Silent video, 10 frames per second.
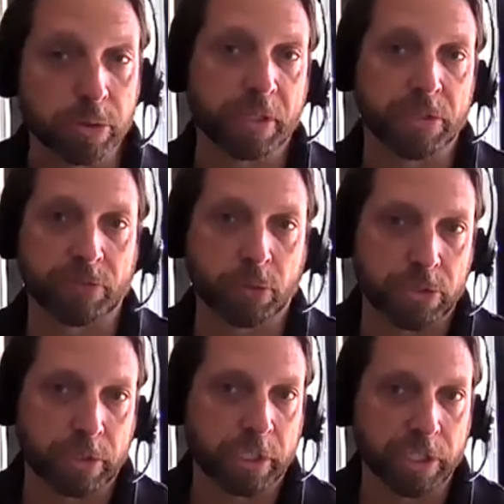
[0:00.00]
because of
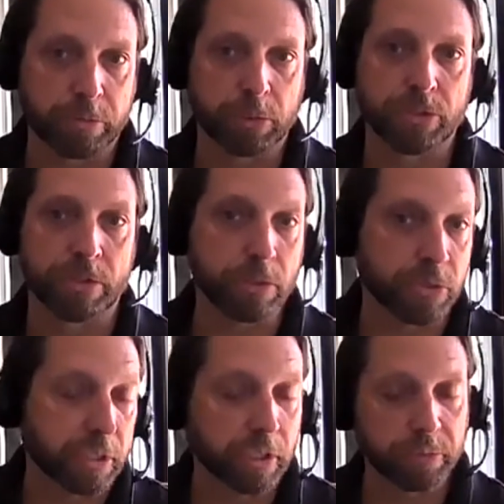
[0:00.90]
course our customers are
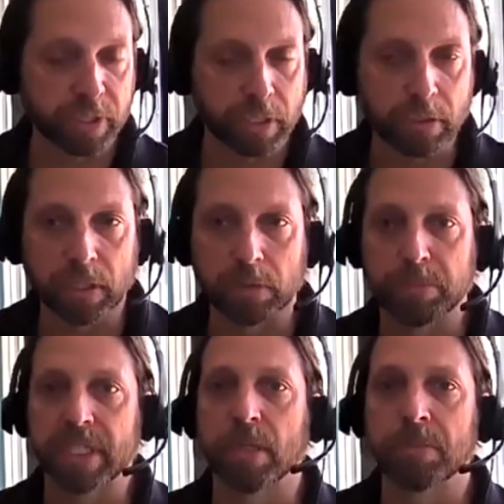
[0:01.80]
using them in
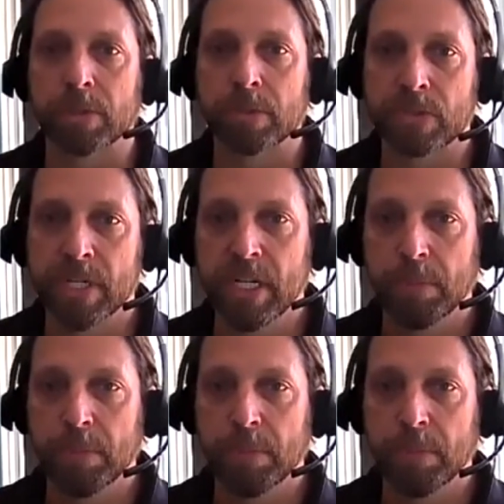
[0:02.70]
big numbers,